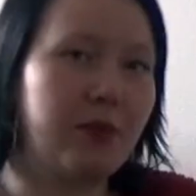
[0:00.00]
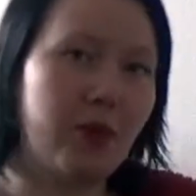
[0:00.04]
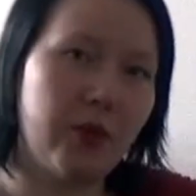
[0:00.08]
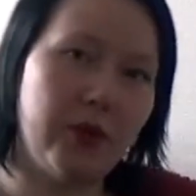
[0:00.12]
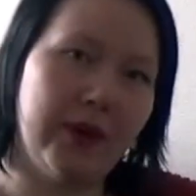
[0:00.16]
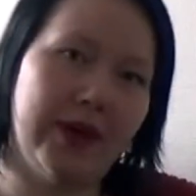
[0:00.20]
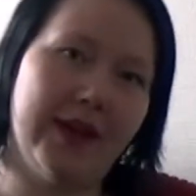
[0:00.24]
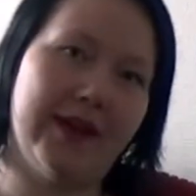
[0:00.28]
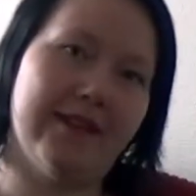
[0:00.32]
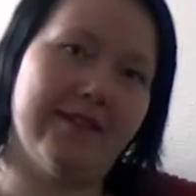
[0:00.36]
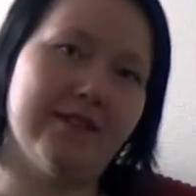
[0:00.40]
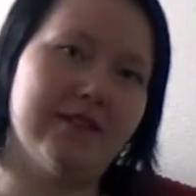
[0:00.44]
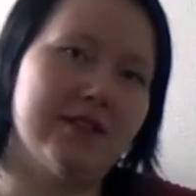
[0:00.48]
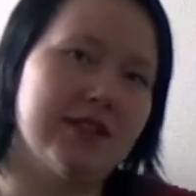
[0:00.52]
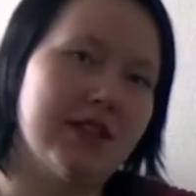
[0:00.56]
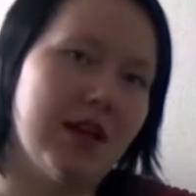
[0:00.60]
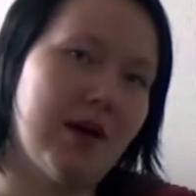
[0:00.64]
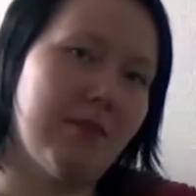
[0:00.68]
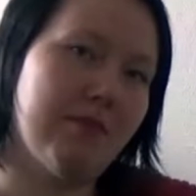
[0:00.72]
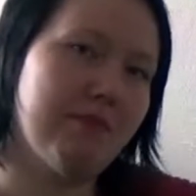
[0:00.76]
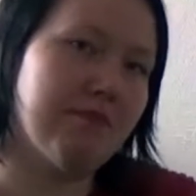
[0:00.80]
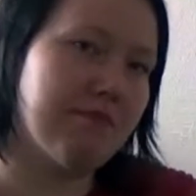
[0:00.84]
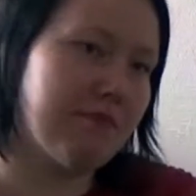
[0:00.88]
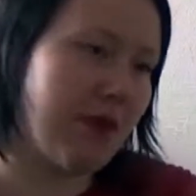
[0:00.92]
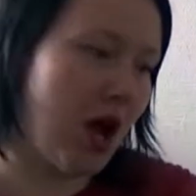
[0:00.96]
we have
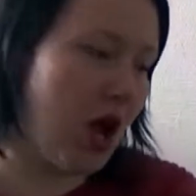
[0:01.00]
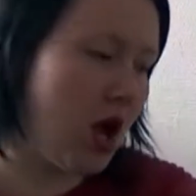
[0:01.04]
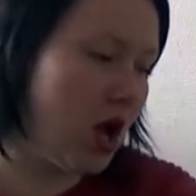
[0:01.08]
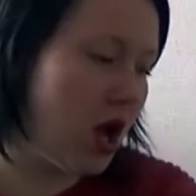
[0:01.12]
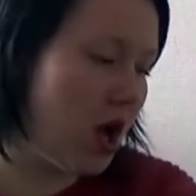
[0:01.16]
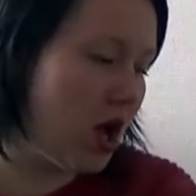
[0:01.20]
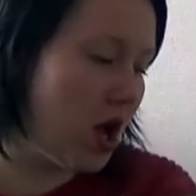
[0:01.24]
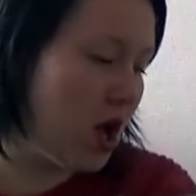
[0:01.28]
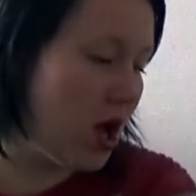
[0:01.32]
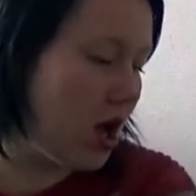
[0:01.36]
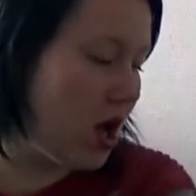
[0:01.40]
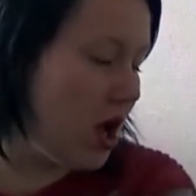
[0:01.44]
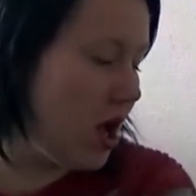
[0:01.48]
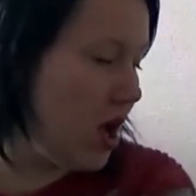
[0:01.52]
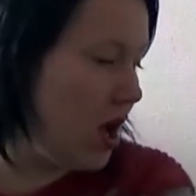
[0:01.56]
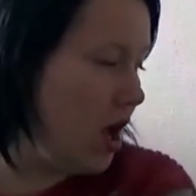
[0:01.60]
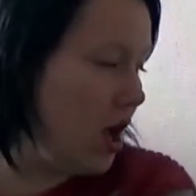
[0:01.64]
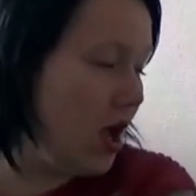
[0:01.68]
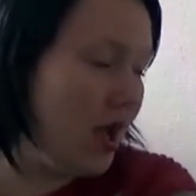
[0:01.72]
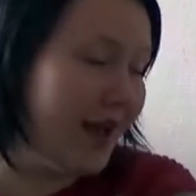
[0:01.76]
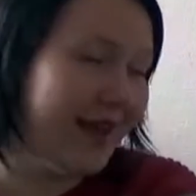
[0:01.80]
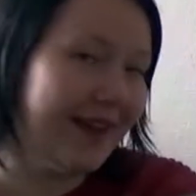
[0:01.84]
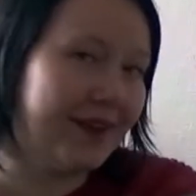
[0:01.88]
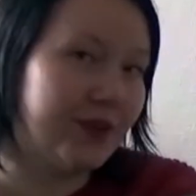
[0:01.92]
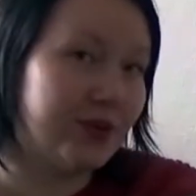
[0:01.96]
some
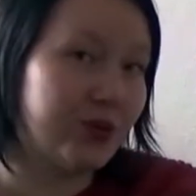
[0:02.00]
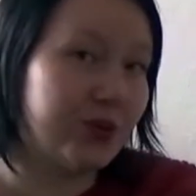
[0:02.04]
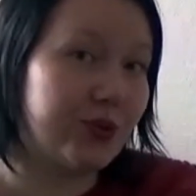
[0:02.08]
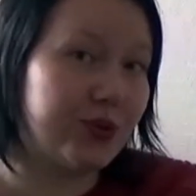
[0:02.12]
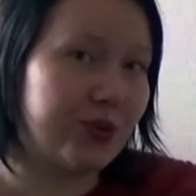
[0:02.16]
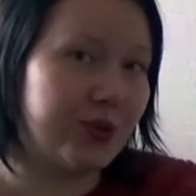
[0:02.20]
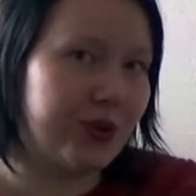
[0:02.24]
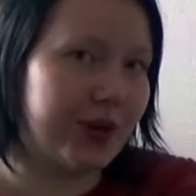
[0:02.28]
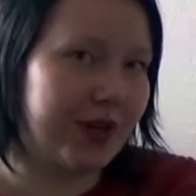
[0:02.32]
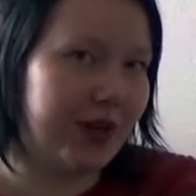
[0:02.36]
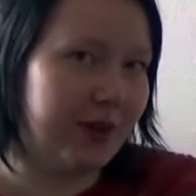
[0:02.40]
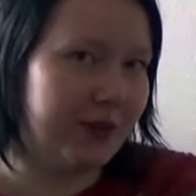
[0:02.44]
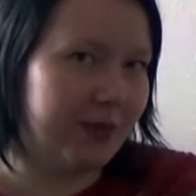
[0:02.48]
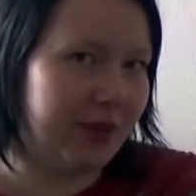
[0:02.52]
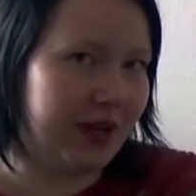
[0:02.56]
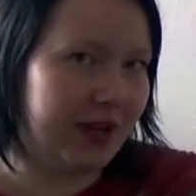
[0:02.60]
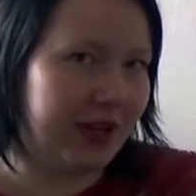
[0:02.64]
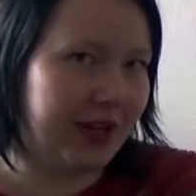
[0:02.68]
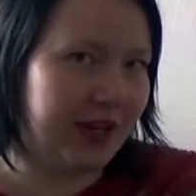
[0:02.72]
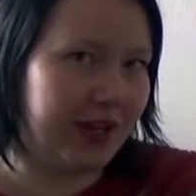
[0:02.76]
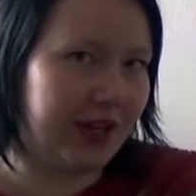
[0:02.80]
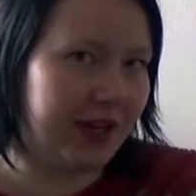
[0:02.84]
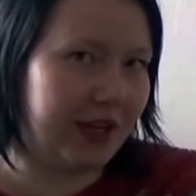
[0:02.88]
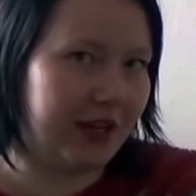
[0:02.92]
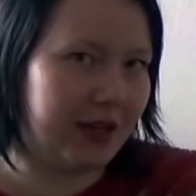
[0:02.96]
dream
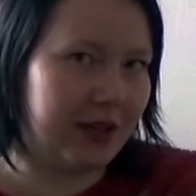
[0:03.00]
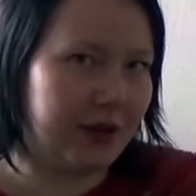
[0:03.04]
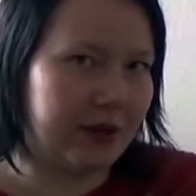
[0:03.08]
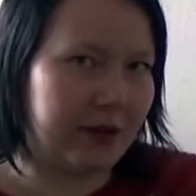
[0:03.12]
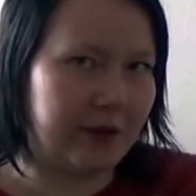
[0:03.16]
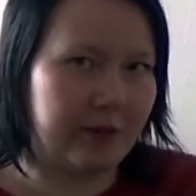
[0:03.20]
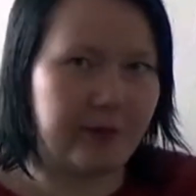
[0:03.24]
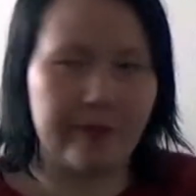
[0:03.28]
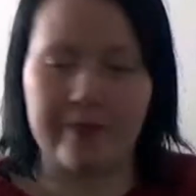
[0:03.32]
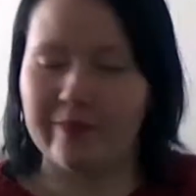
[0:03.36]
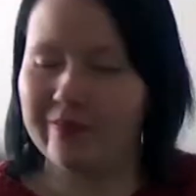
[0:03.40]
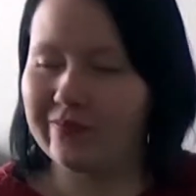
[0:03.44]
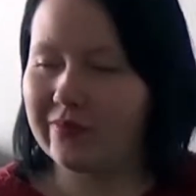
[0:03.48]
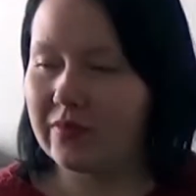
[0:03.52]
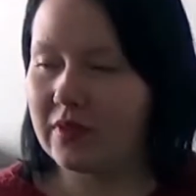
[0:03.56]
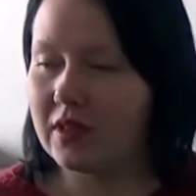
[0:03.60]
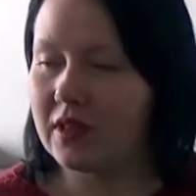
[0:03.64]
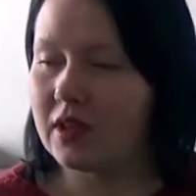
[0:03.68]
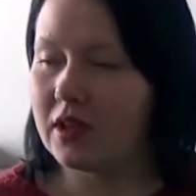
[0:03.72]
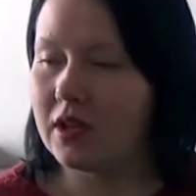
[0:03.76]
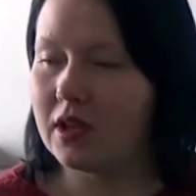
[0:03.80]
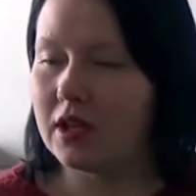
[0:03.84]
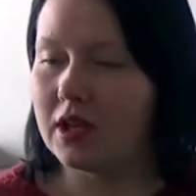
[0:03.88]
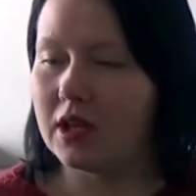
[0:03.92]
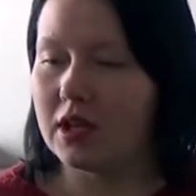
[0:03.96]
knitting,
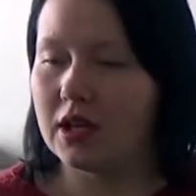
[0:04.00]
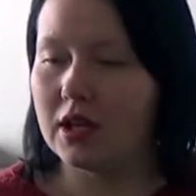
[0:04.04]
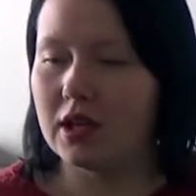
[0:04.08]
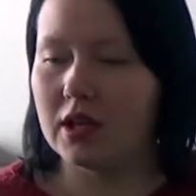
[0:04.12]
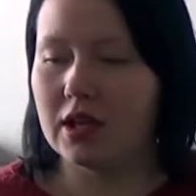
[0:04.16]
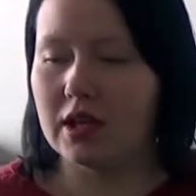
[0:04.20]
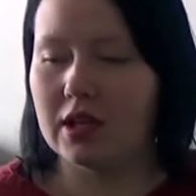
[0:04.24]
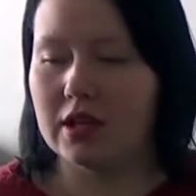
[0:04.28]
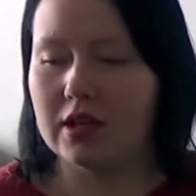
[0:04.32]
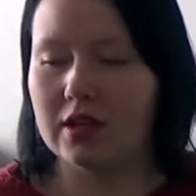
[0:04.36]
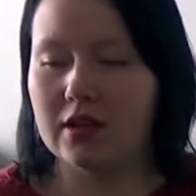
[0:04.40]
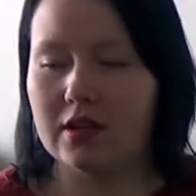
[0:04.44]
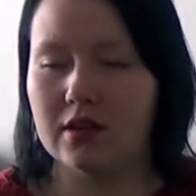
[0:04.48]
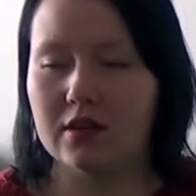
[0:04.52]
and